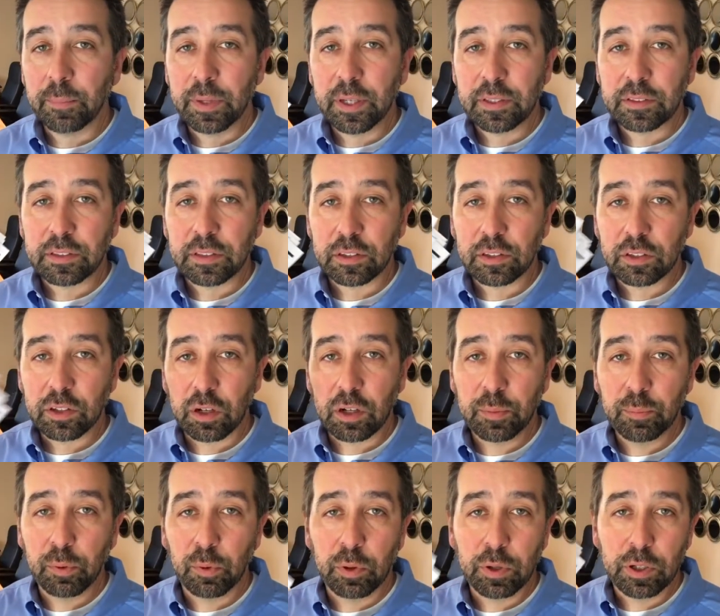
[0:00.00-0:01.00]
It's the
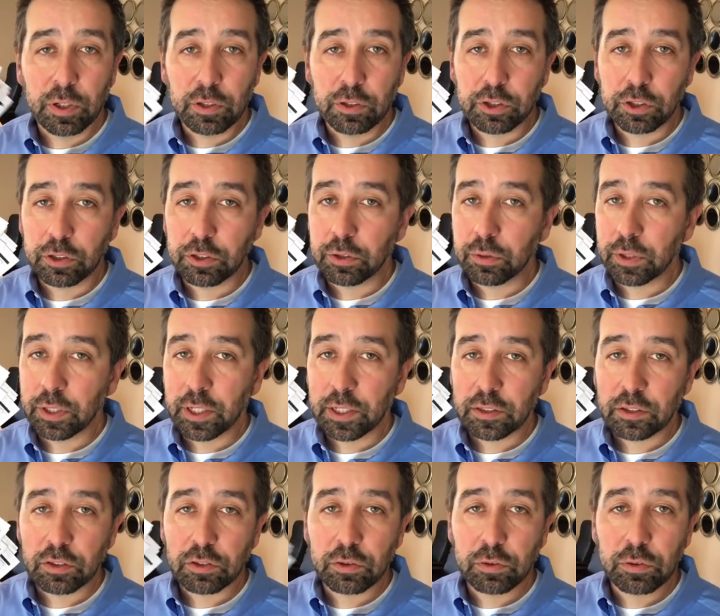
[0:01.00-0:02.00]
starting point. You should do it
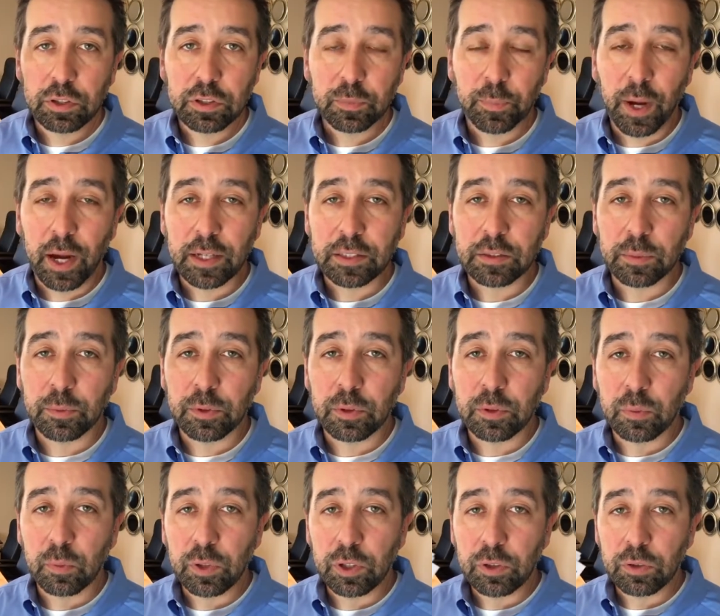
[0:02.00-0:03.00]
as soon as possible
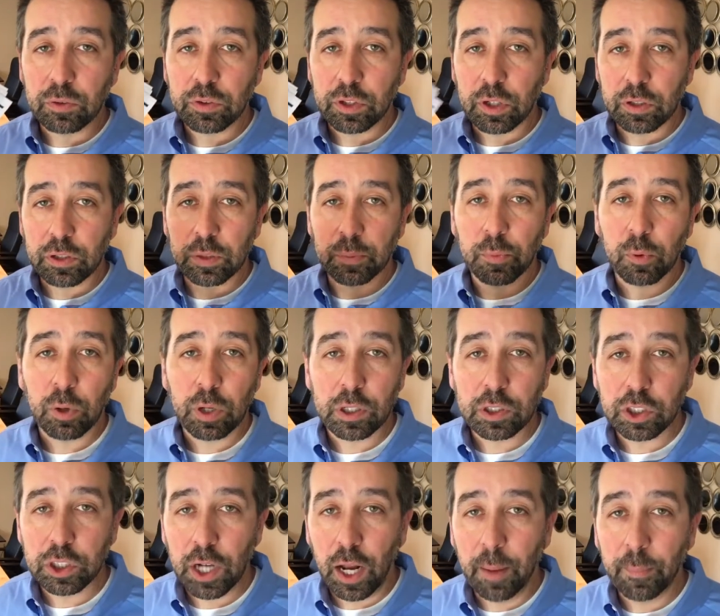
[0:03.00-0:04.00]
when you start to
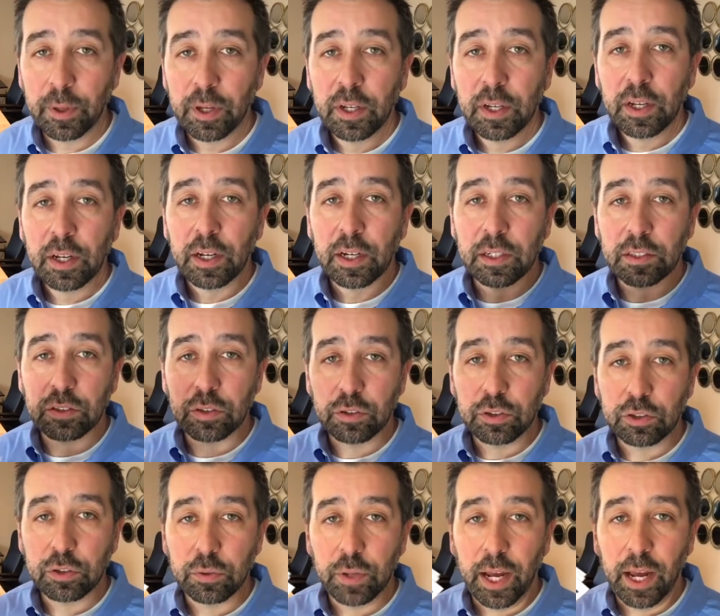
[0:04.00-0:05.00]
mortgage shop so
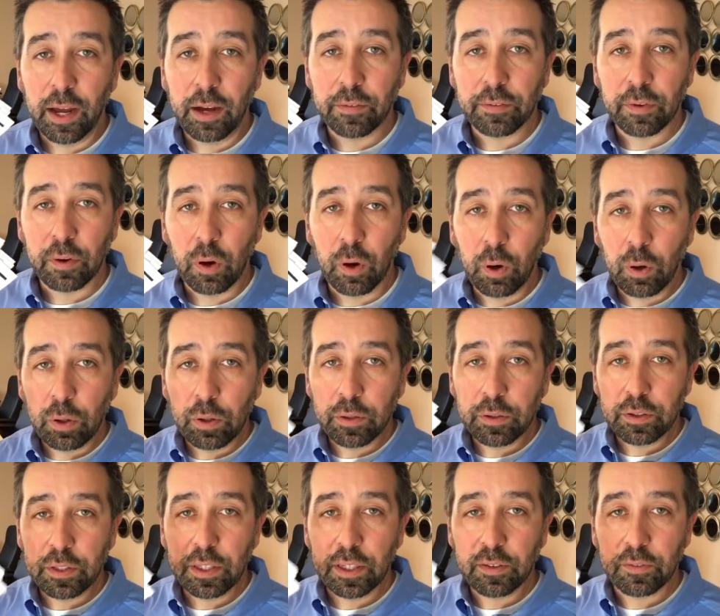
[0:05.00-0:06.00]
that you have all
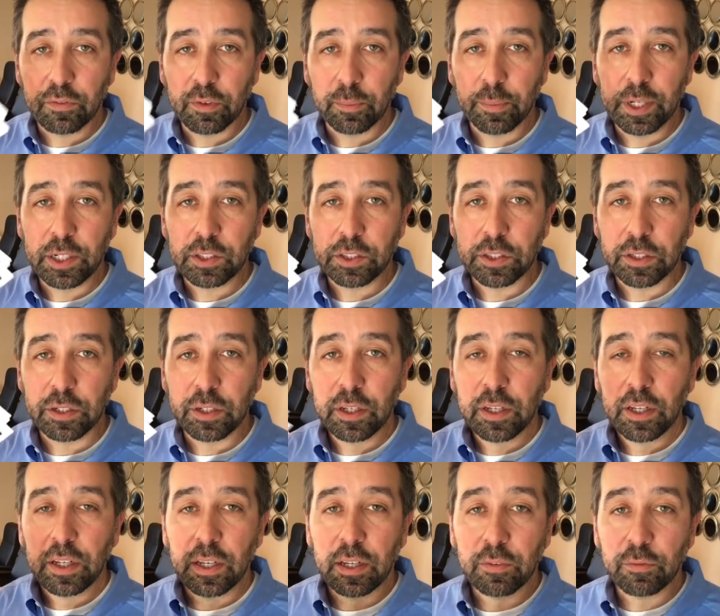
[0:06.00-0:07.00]
of the information
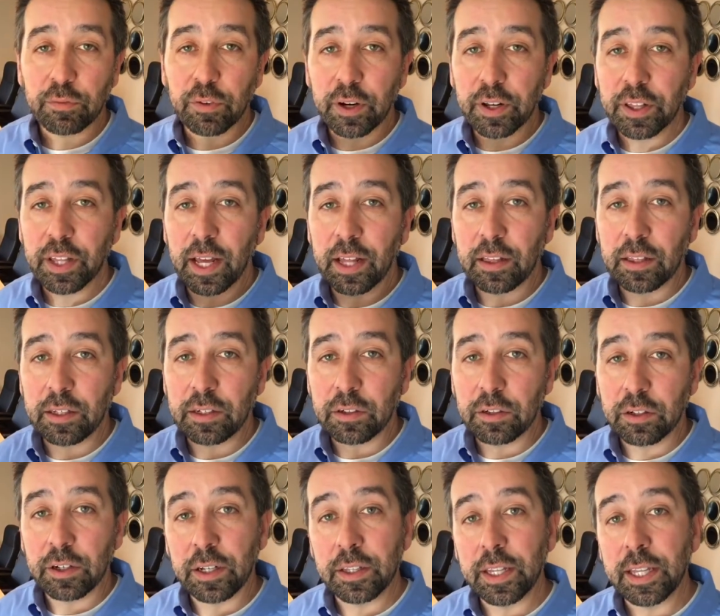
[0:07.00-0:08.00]
in front of that
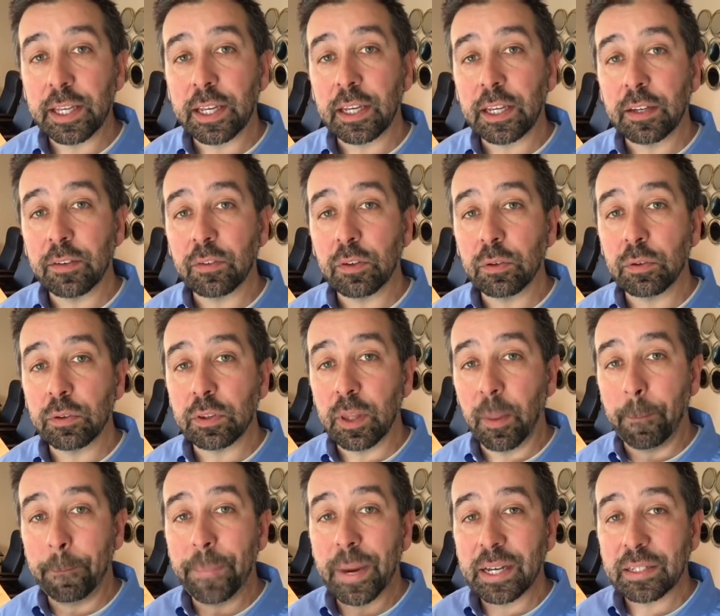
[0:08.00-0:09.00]
lender, and they can give you
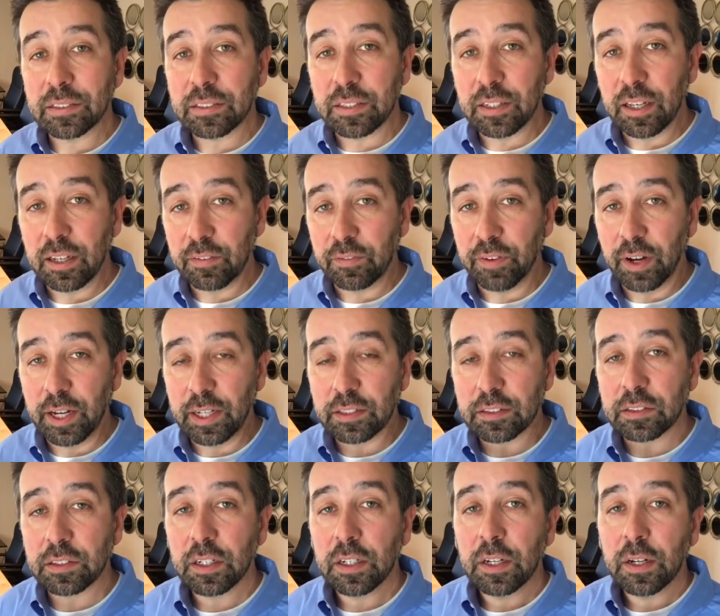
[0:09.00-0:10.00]
the best
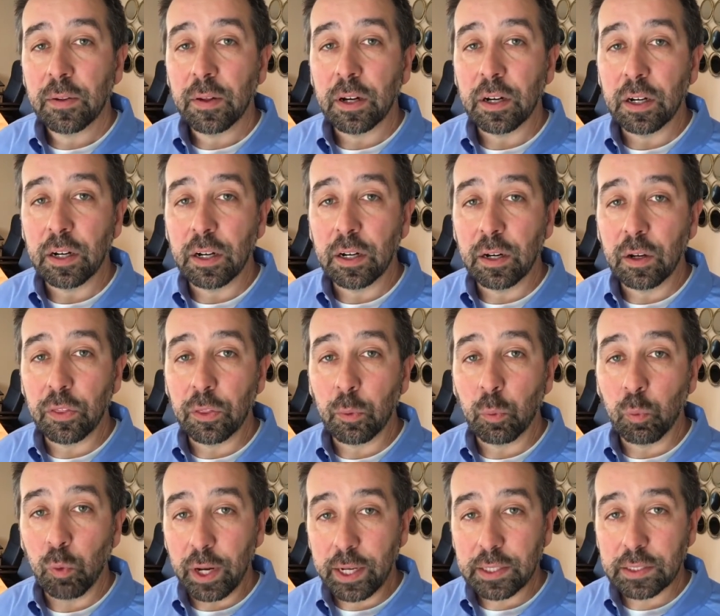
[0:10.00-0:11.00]
advice on the
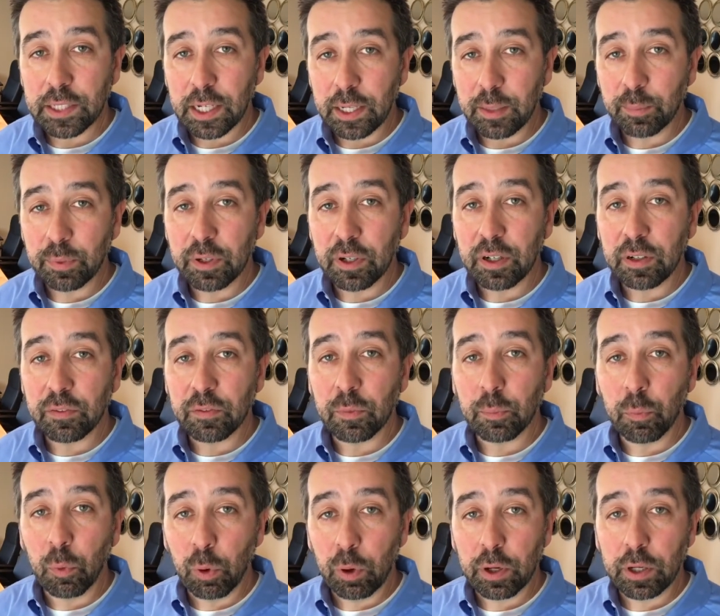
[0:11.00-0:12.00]
right type of
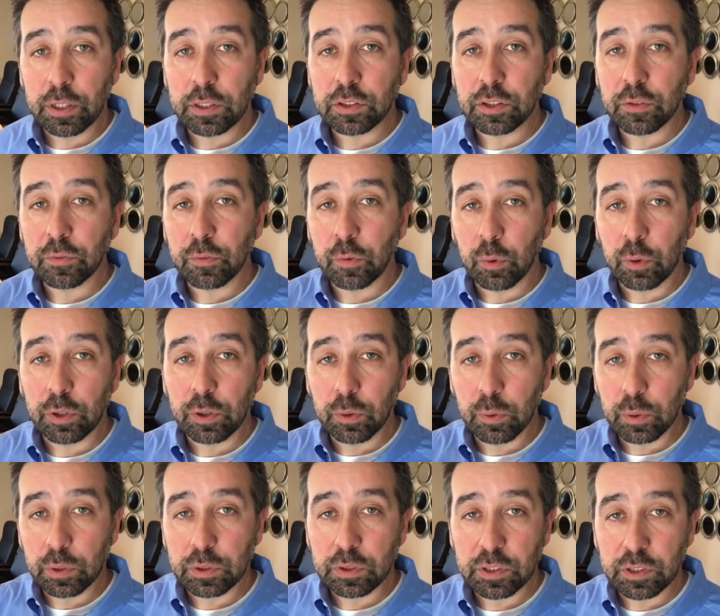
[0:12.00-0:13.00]
mortgage for
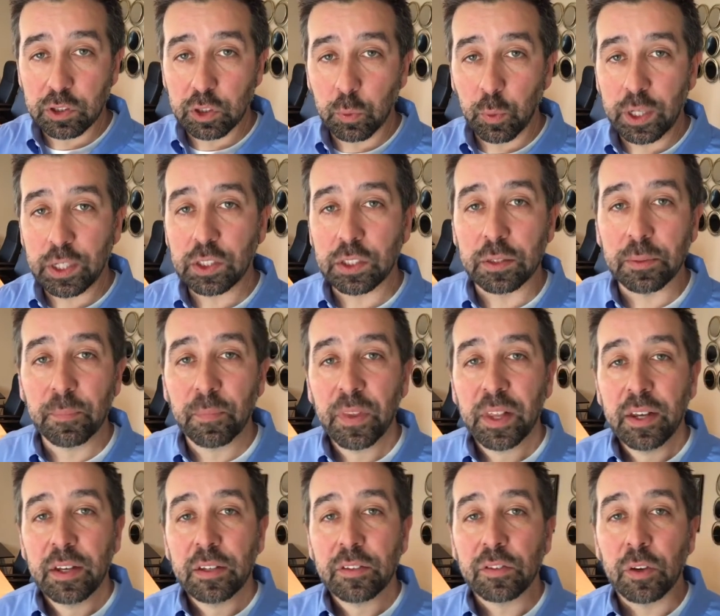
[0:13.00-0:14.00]
your situation.
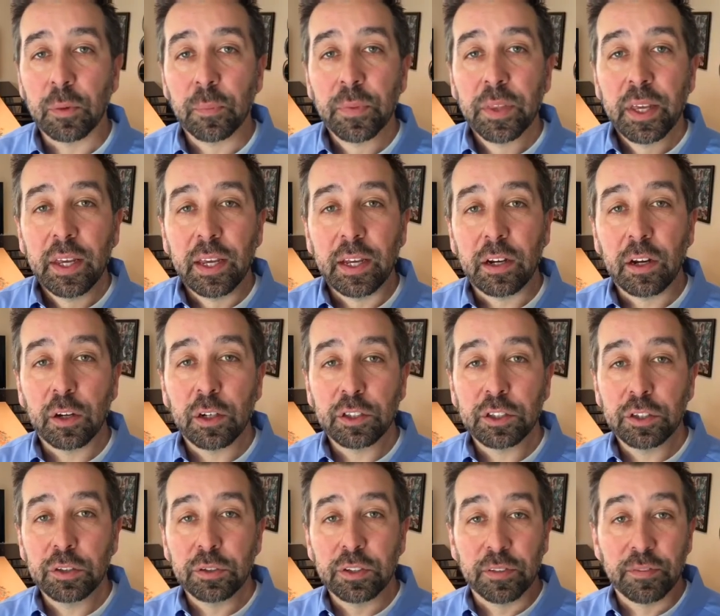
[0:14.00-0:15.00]
So
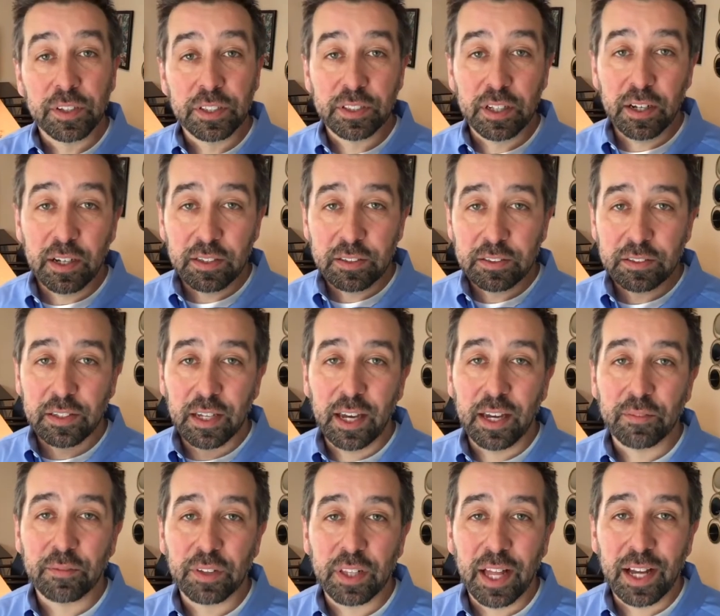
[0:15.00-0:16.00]
encourage you to visit us
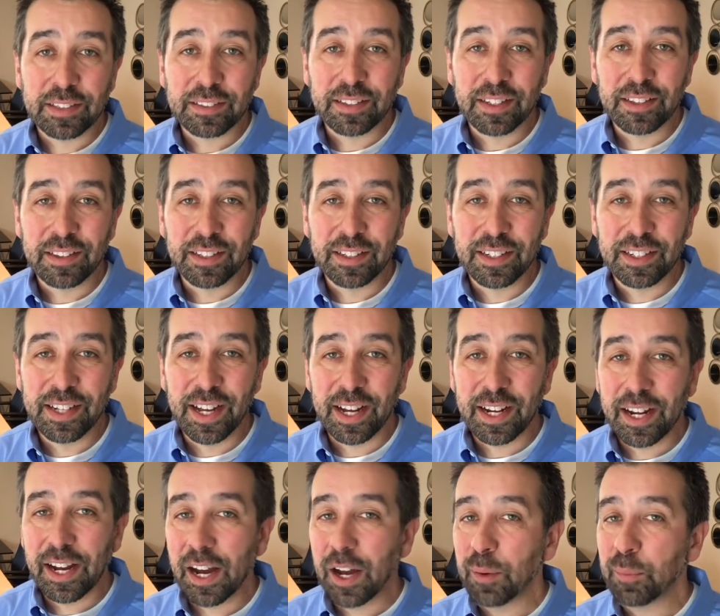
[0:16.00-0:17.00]
at
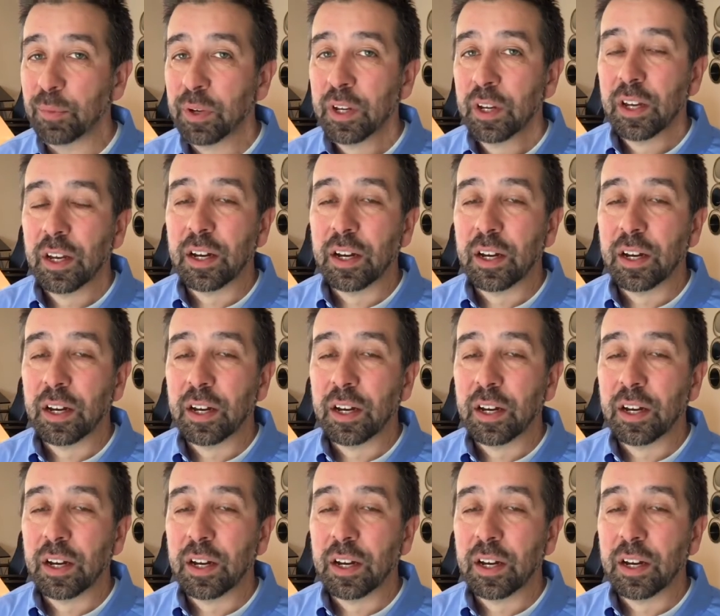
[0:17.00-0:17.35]
velocitylending.com